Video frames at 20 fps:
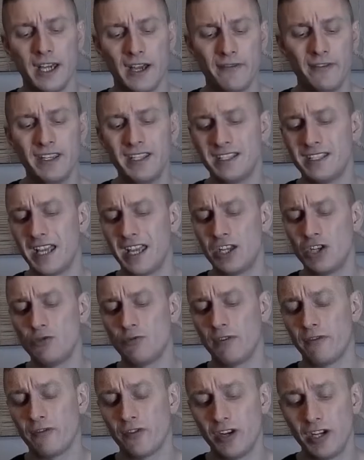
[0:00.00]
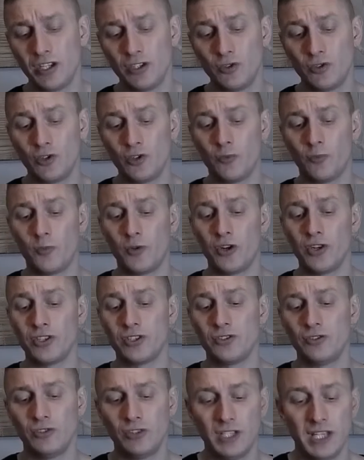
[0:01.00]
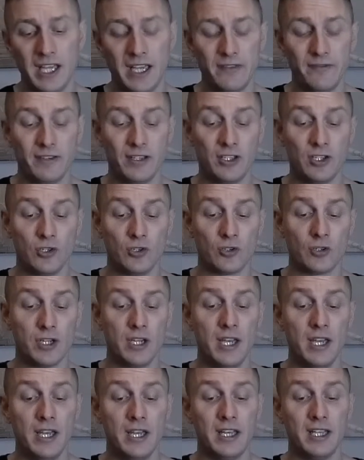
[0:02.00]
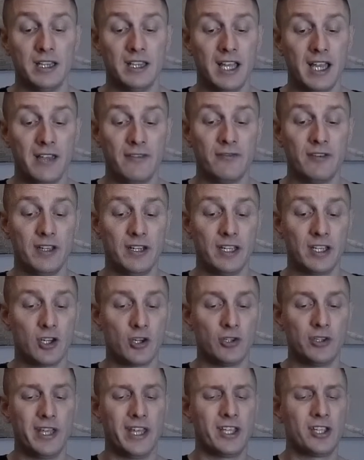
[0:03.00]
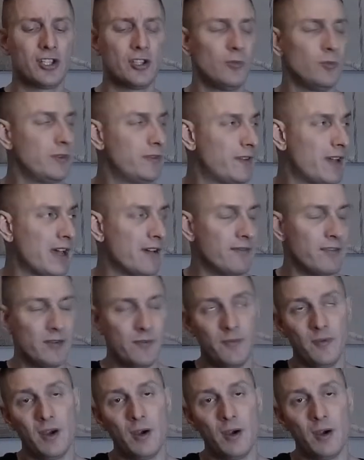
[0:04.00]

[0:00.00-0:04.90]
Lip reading: I think it's actually referring to your personal life, and your life in a connection with other